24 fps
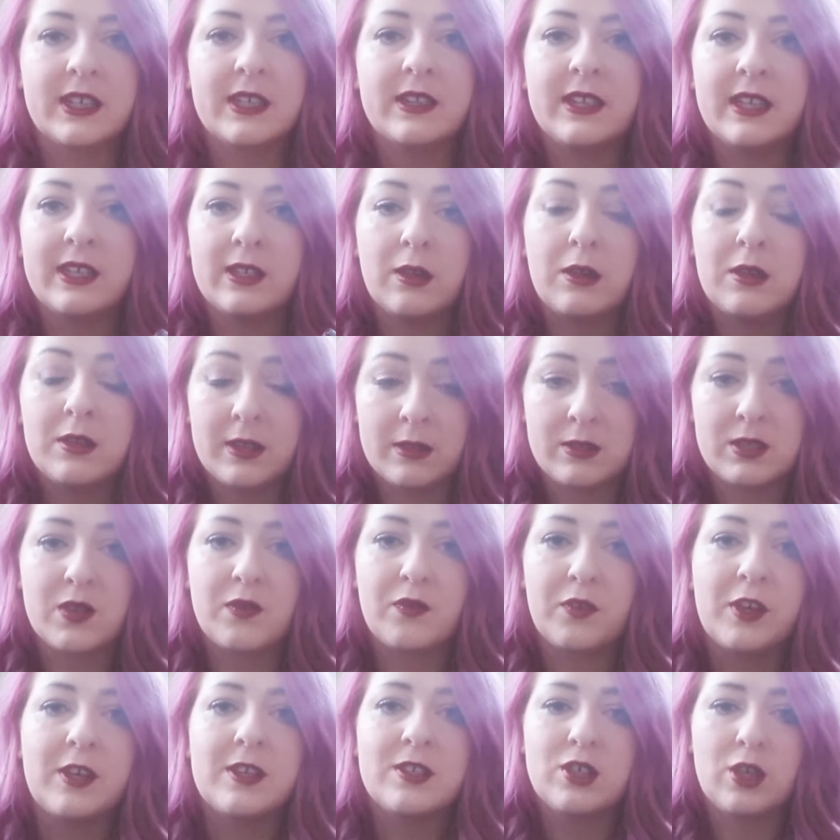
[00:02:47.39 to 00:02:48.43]
and then like, there was a
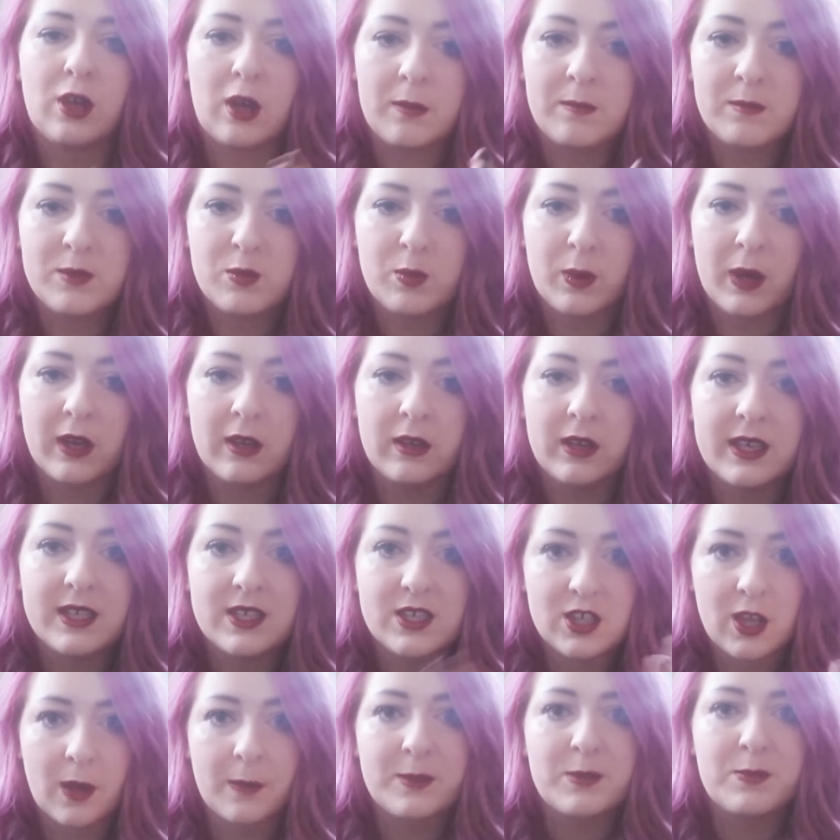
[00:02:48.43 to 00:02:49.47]
few times when he
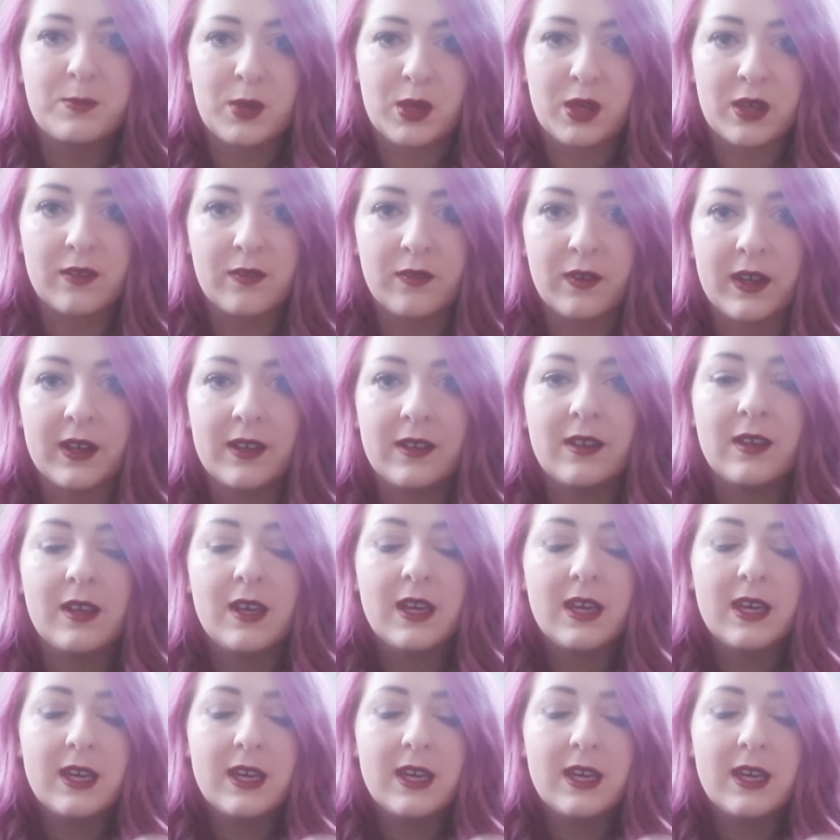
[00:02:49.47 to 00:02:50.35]
stopped moving,